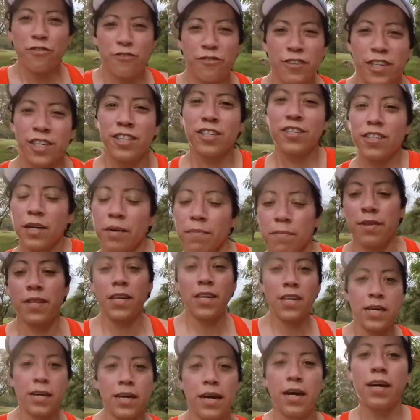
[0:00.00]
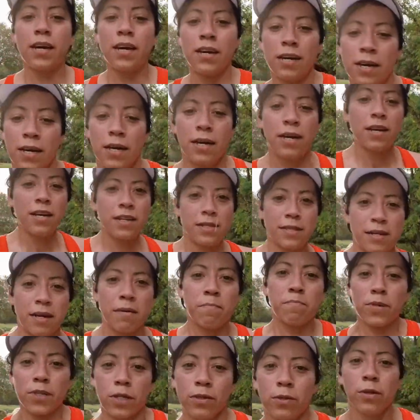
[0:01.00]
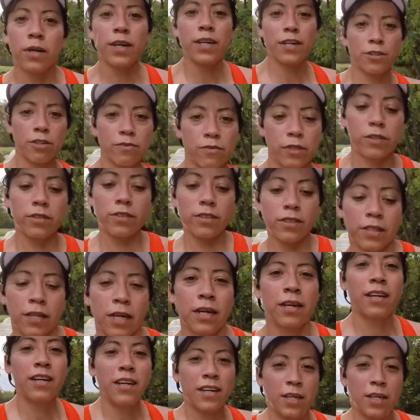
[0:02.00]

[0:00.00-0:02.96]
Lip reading: Finished up the tempo intervals.